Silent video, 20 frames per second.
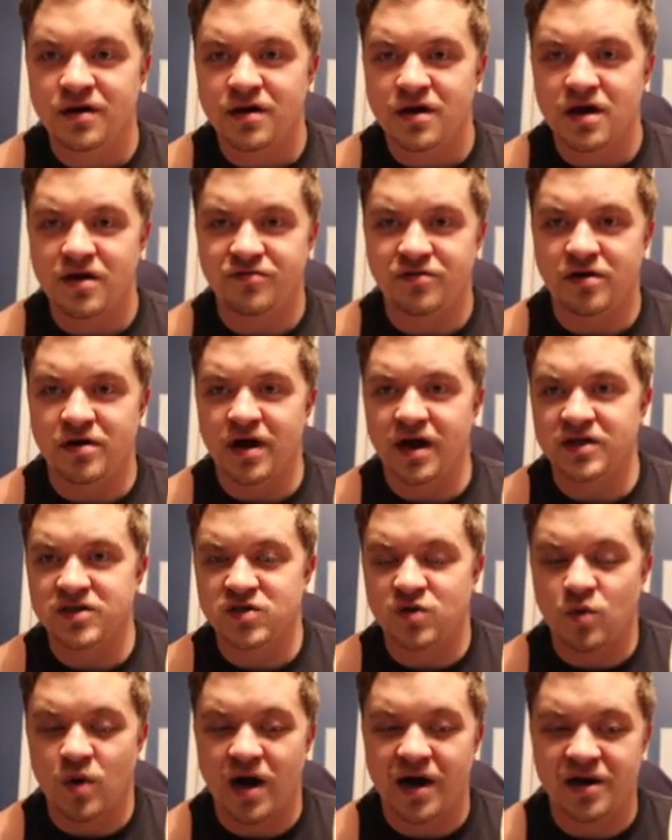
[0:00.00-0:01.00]
If you're not
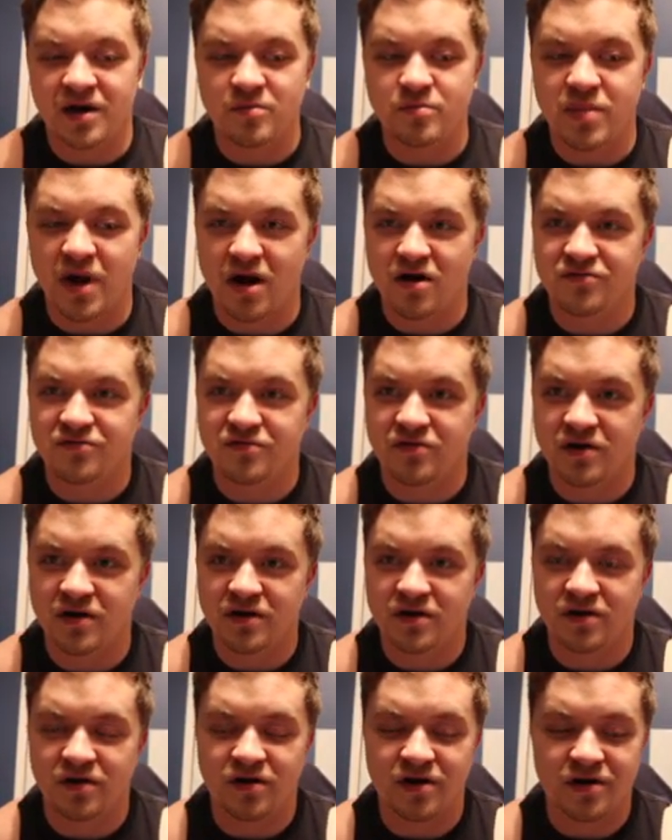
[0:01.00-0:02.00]
squatting
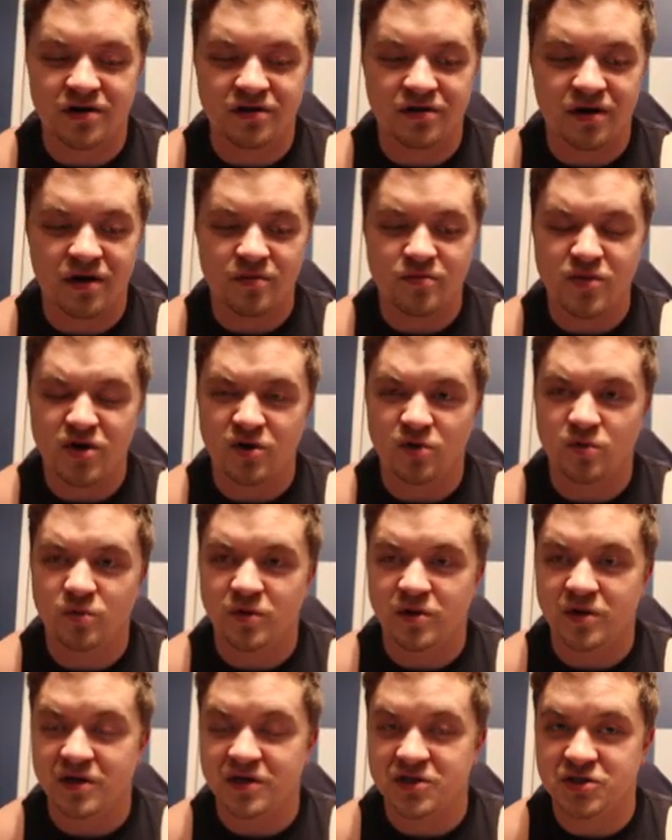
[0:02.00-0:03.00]
barefoot or in a
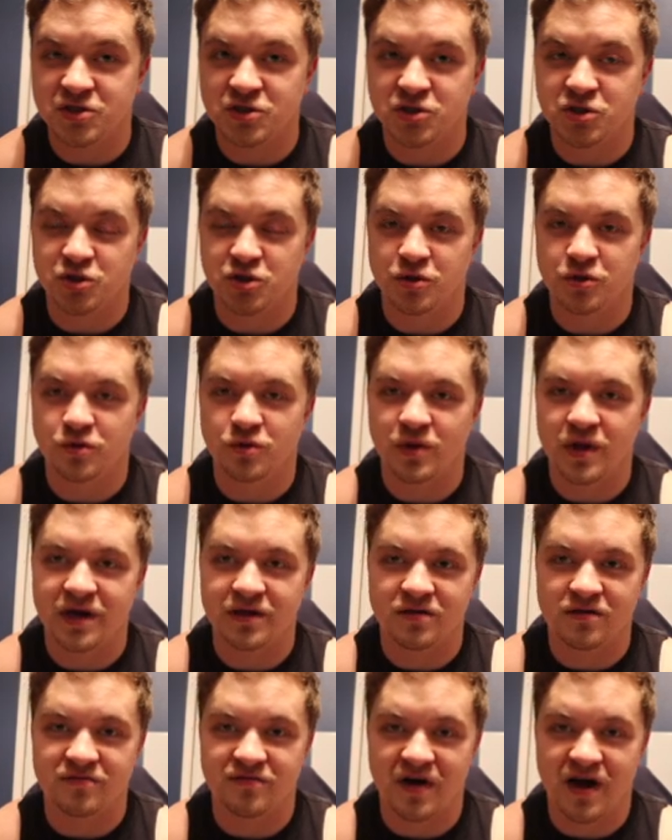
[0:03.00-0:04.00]
minimalist shoe
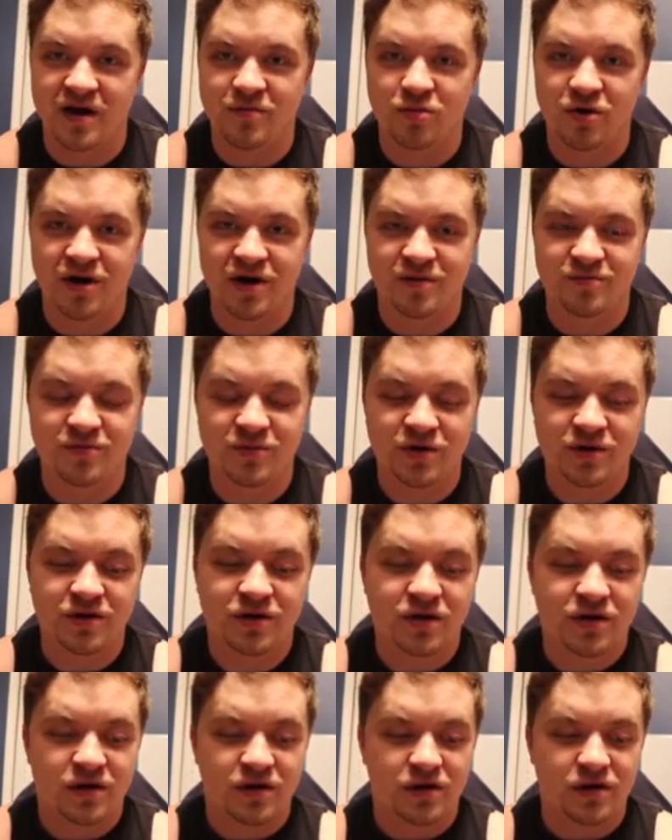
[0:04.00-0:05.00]
like the Vibram,
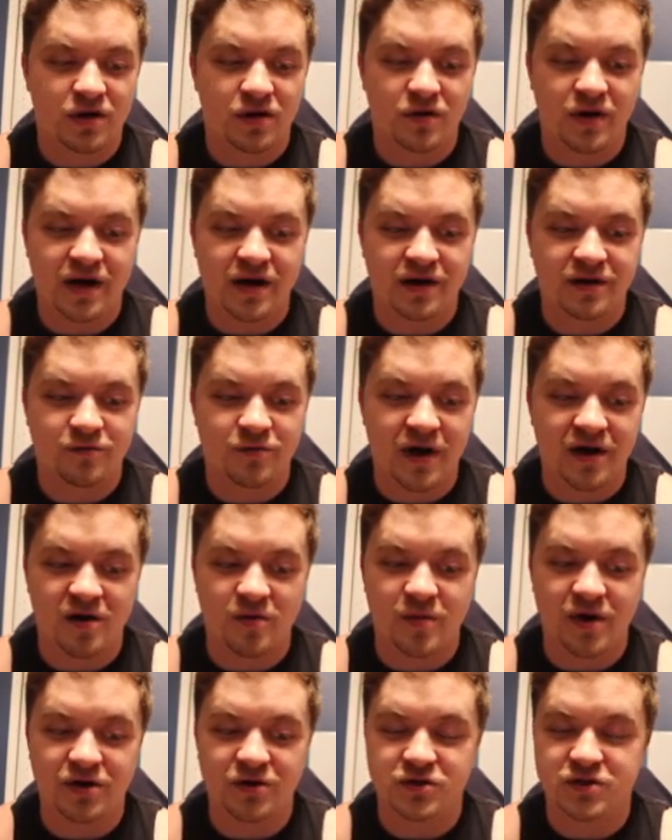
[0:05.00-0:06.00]
I
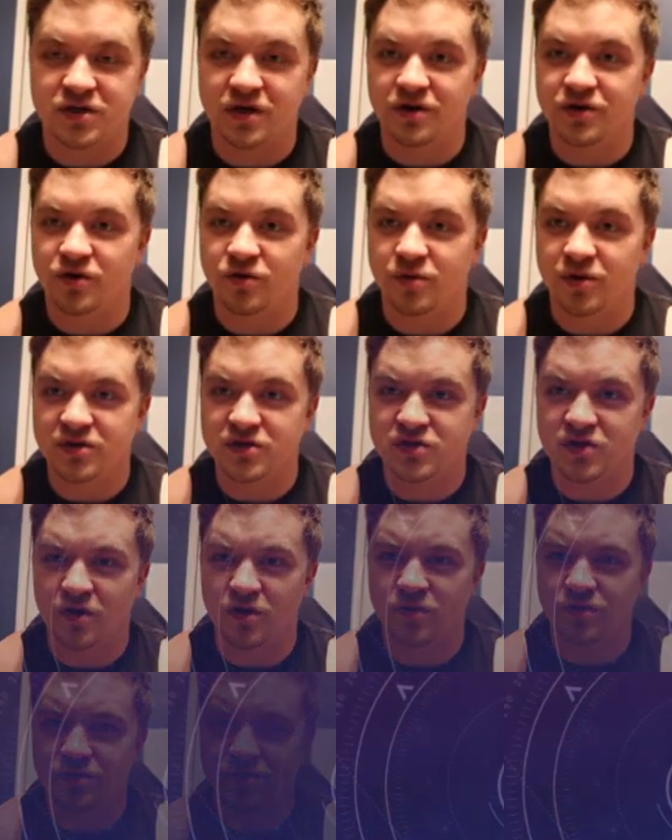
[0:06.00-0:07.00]
recommend you start doing
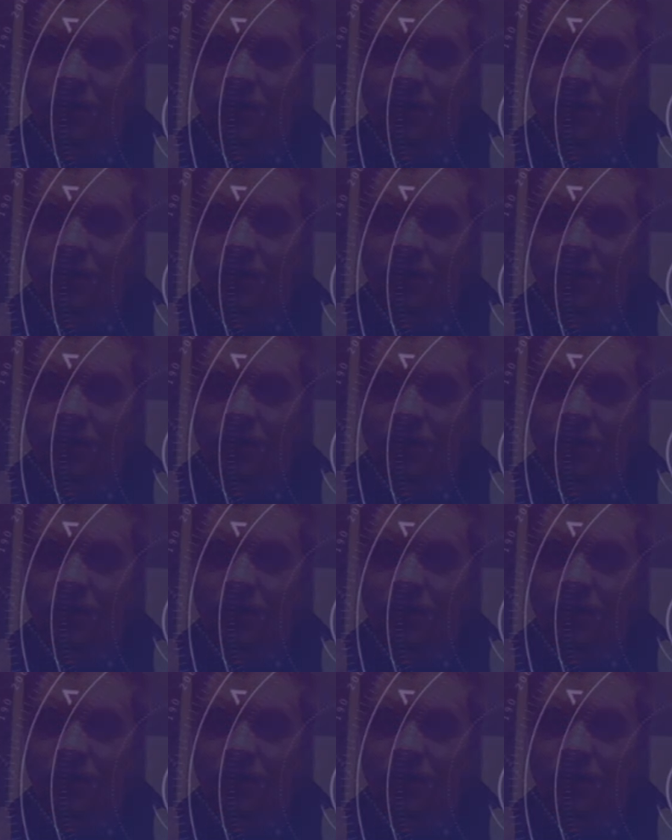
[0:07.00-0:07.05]
so.